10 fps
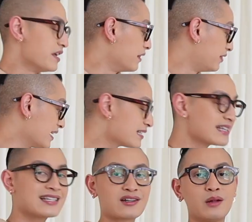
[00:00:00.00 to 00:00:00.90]

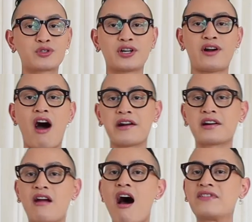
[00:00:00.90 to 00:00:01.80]
this sculpture on
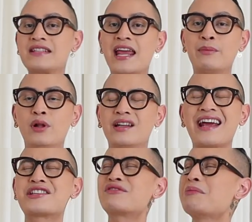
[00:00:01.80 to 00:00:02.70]
her coffee table and
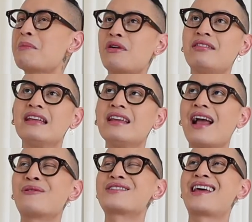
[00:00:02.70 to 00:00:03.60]
I just remember thinking,
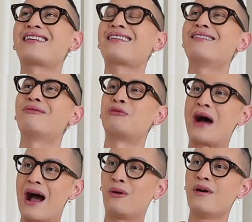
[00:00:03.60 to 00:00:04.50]
I was like,
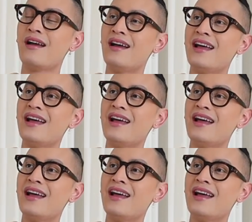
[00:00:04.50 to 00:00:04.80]
wow,